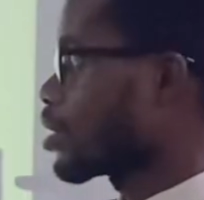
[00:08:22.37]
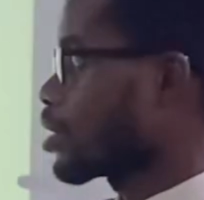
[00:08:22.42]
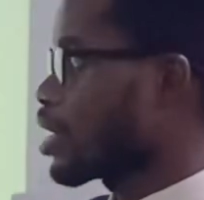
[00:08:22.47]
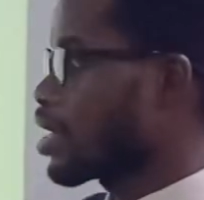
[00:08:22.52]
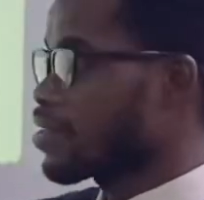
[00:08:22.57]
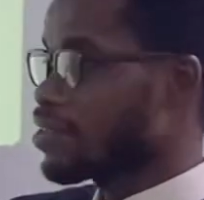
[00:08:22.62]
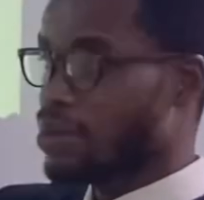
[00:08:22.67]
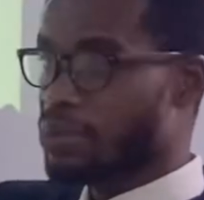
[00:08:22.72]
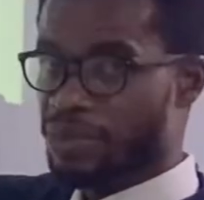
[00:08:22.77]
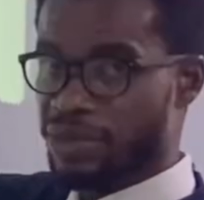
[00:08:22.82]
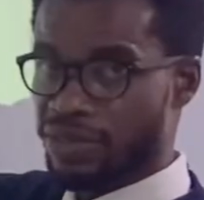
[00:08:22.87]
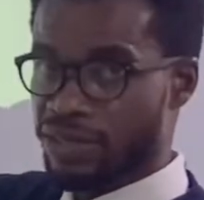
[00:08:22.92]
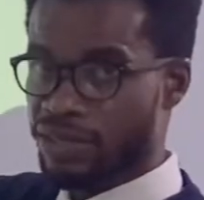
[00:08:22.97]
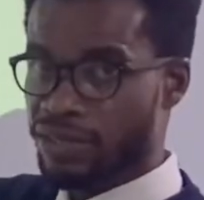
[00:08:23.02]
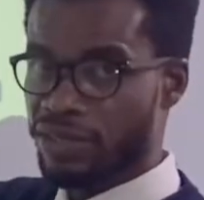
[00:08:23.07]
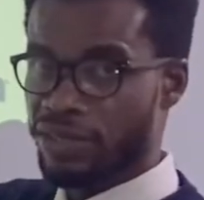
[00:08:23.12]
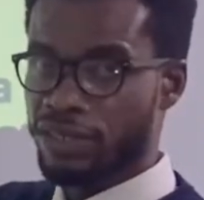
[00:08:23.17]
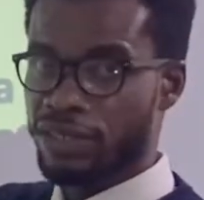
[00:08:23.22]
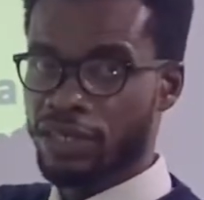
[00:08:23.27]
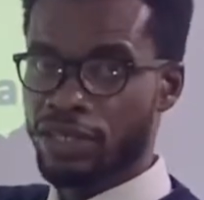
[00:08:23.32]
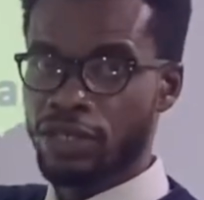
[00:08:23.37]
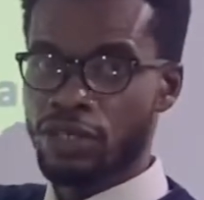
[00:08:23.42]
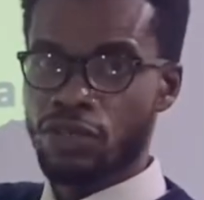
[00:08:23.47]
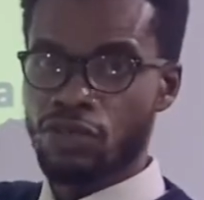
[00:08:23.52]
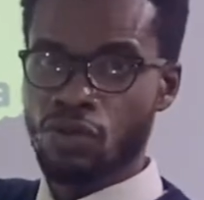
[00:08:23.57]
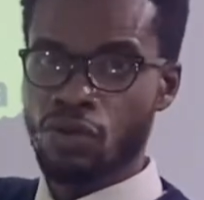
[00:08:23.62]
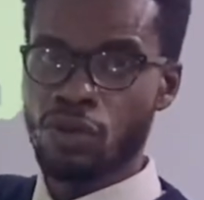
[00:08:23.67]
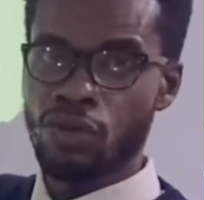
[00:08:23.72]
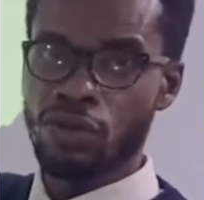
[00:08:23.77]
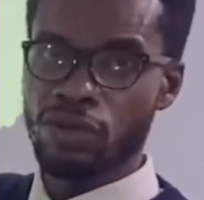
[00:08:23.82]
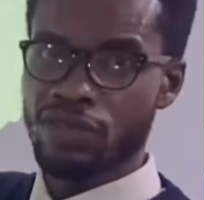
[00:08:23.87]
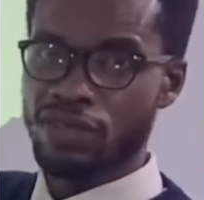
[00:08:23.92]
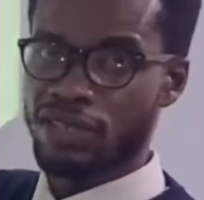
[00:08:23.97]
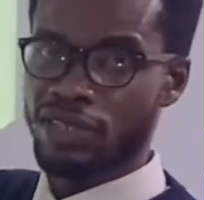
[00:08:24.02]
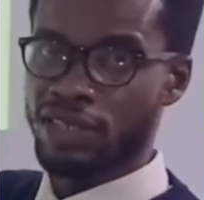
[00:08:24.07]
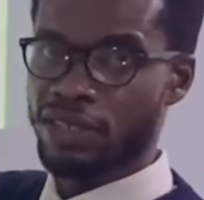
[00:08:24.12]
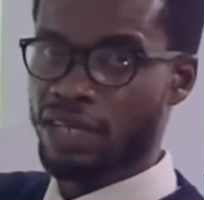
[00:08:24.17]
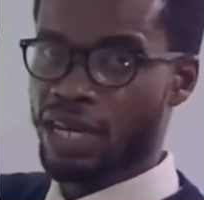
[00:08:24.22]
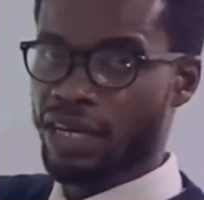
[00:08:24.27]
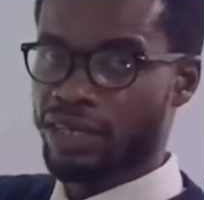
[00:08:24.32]
That's the percentage. So
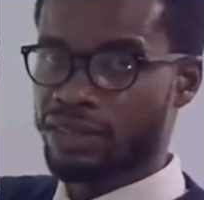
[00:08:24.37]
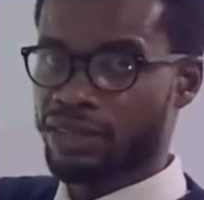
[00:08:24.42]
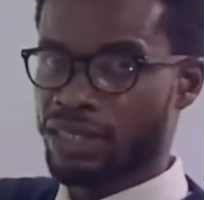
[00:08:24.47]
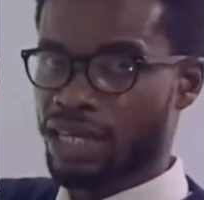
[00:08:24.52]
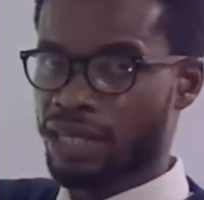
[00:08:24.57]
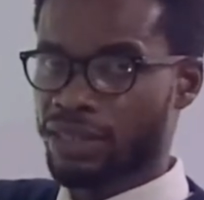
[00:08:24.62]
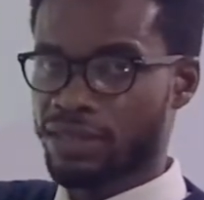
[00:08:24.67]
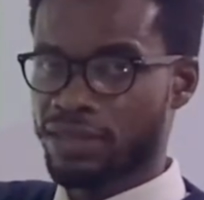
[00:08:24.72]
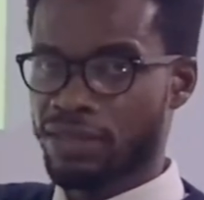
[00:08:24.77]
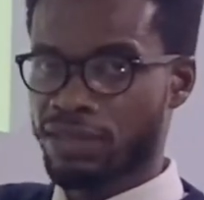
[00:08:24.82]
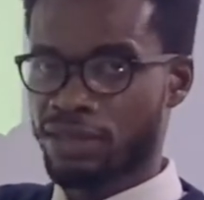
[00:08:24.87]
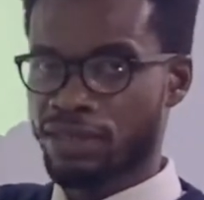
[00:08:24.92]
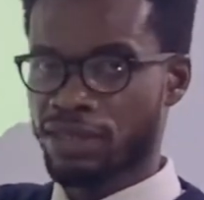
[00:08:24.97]
SNIT does that